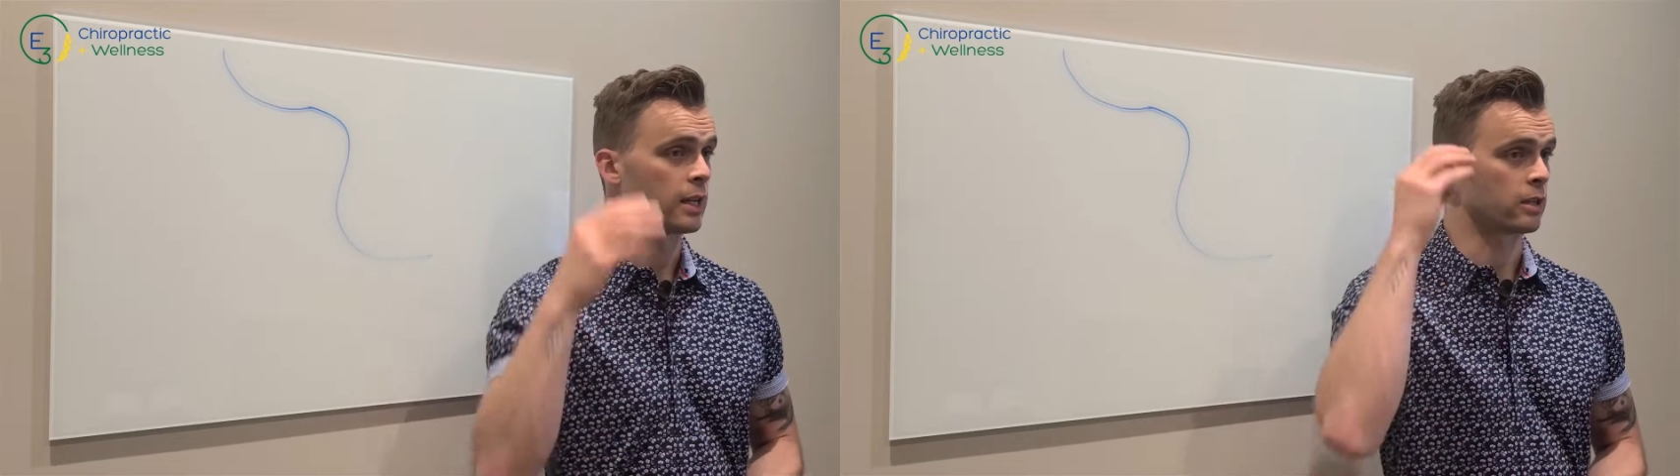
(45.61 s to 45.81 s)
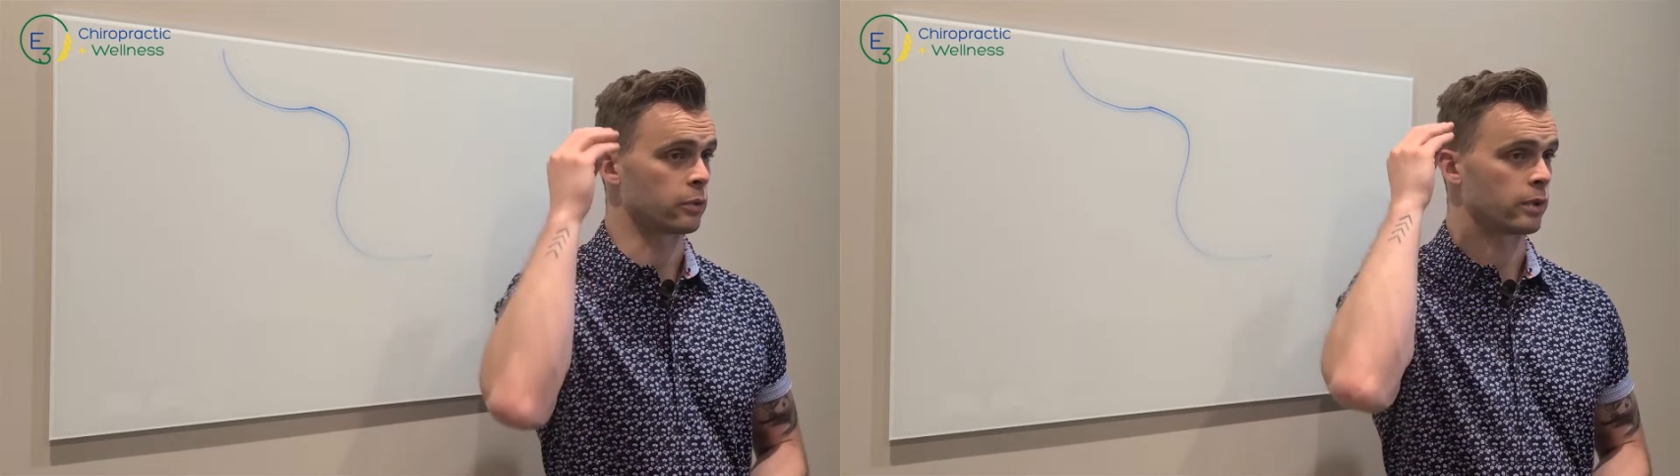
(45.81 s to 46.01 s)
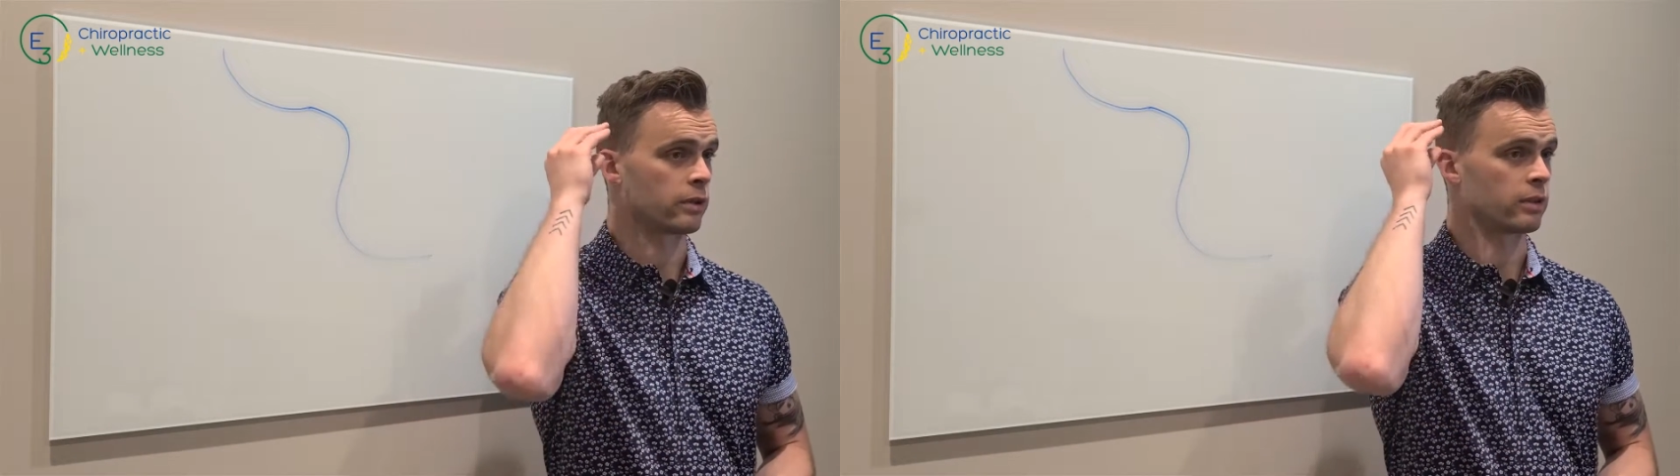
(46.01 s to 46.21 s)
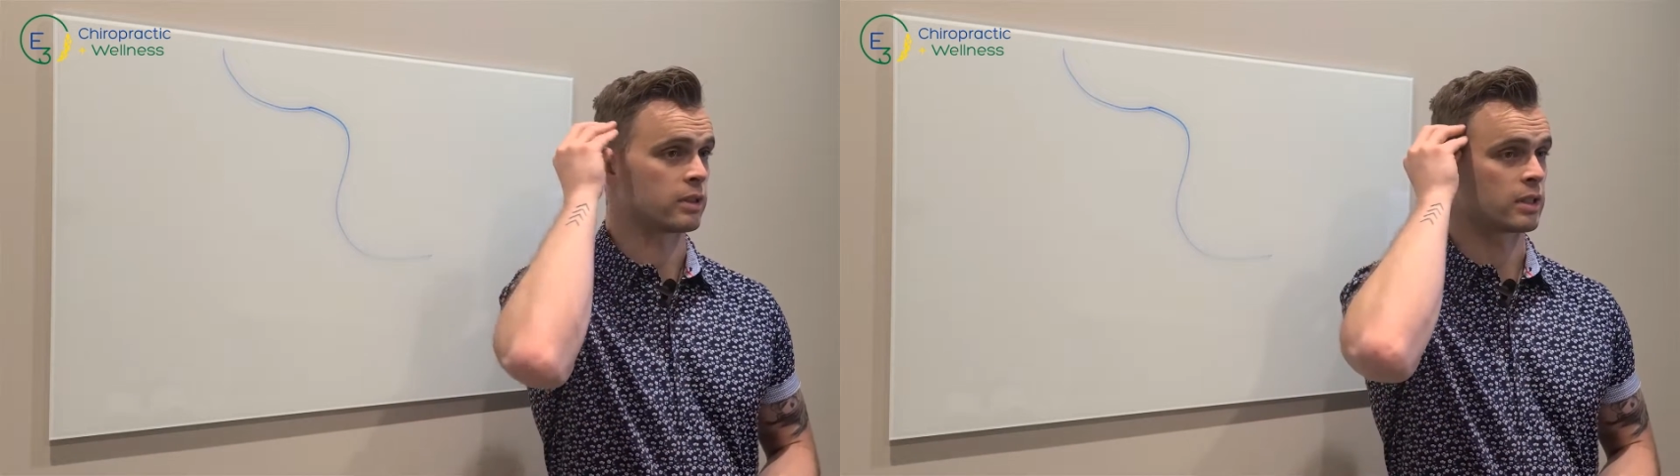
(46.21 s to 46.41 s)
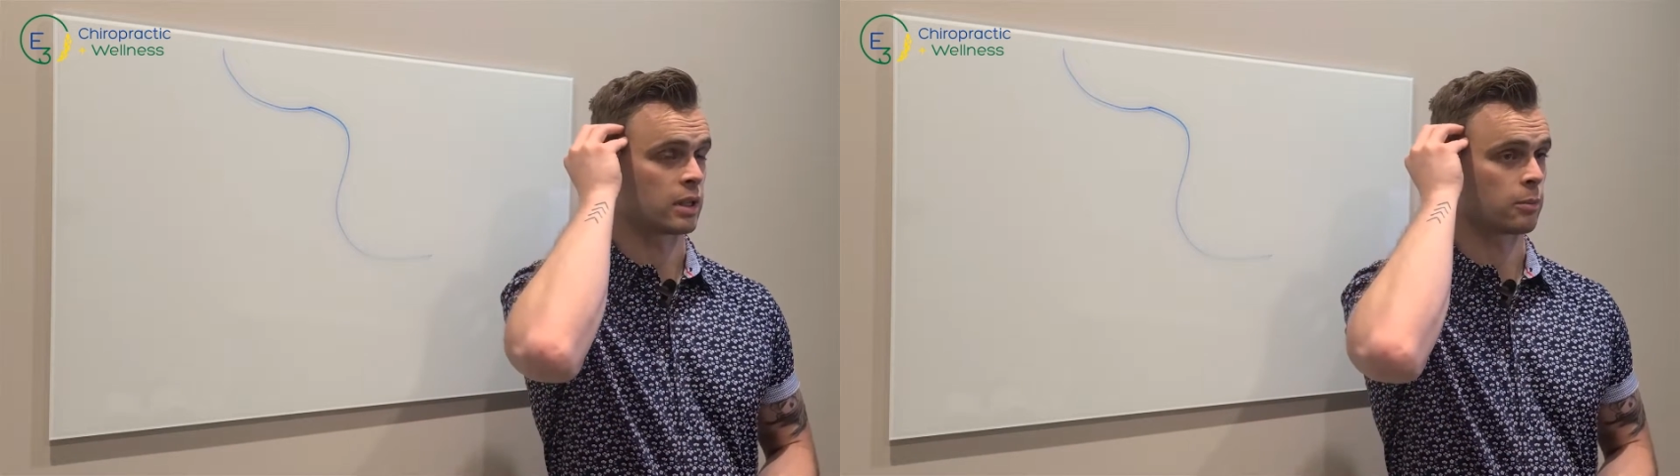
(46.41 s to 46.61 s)
is where your
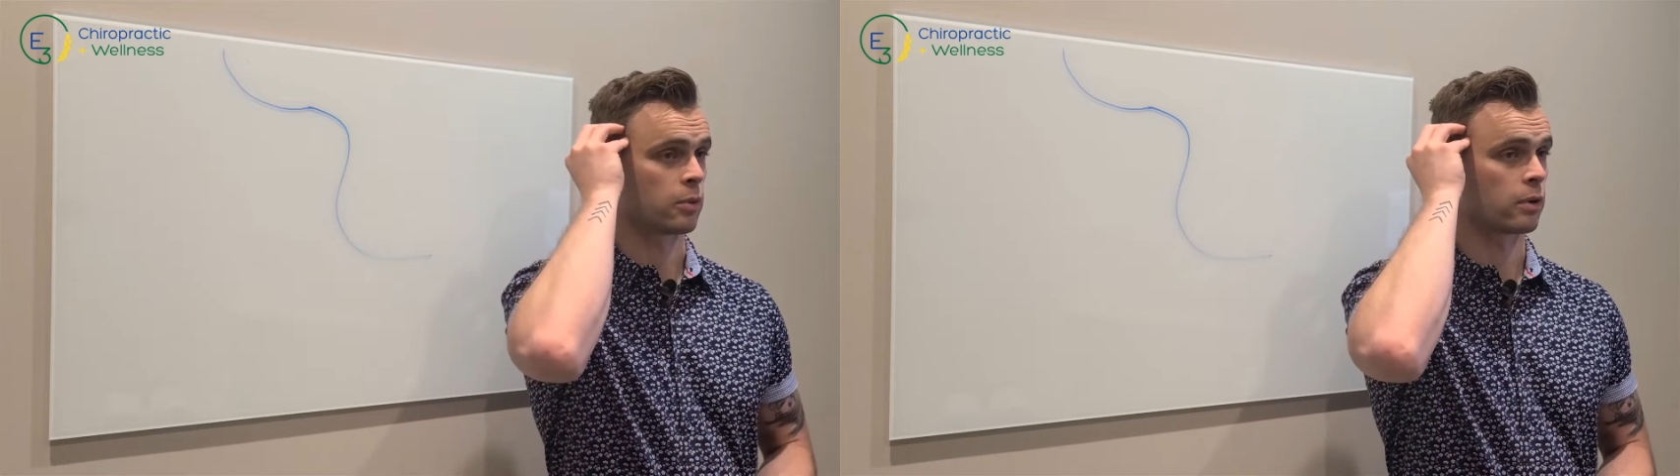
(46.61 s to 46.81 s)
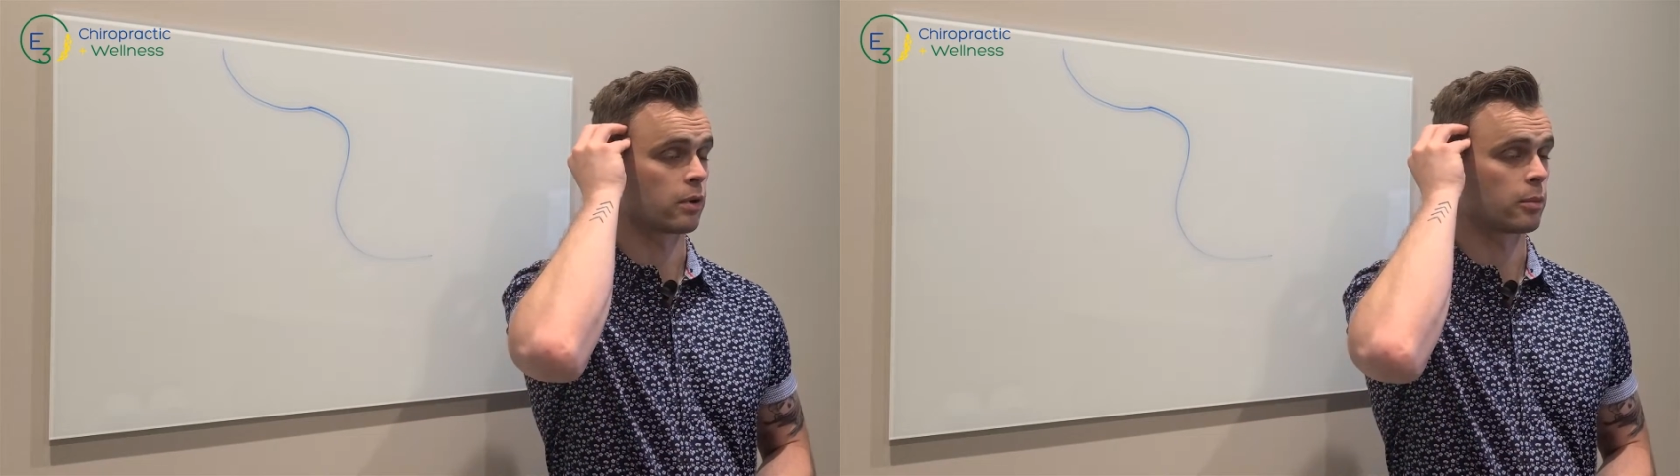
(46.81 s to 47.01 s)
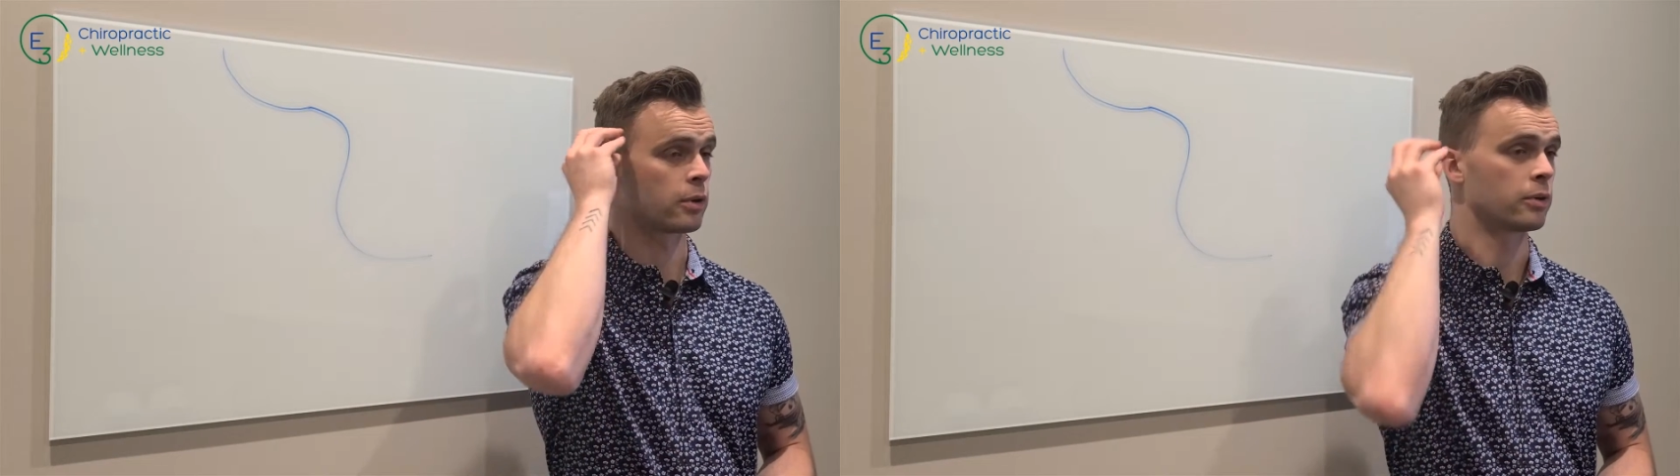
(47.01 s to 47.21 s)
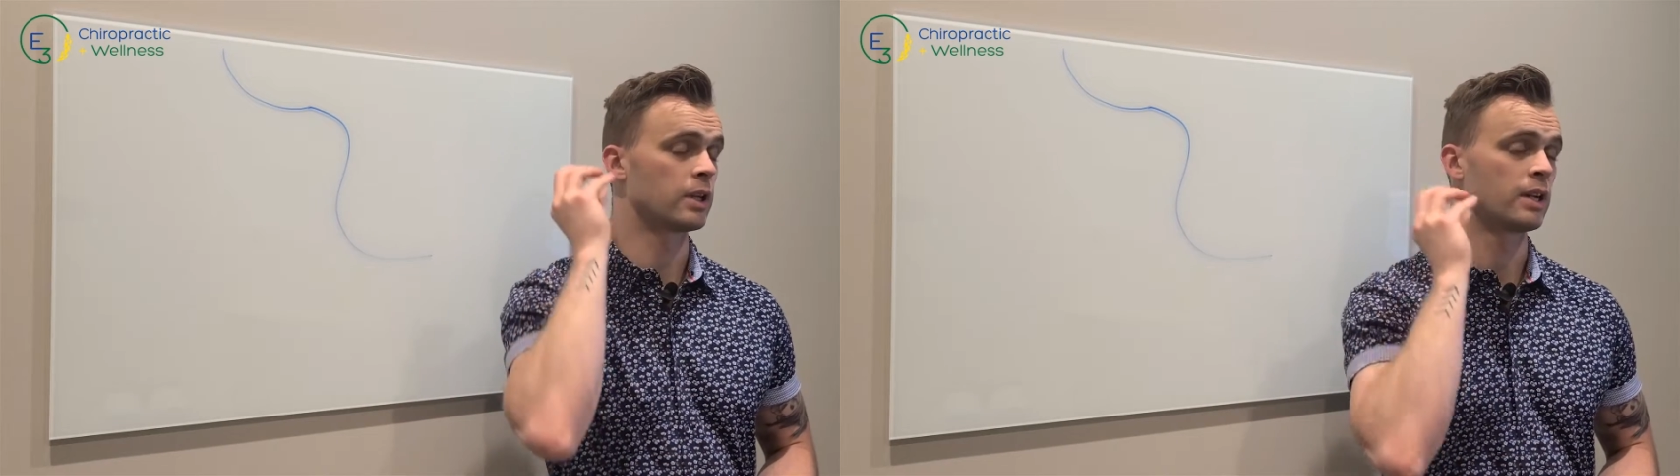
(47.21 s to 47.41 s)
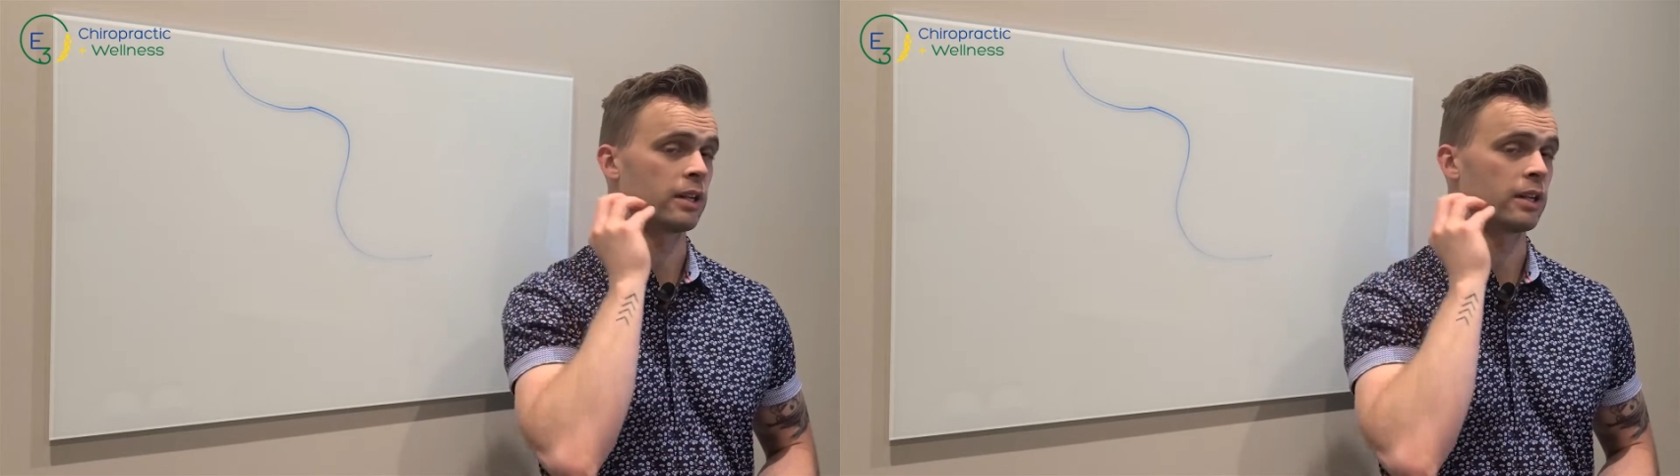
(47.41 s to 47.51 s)
temporal bone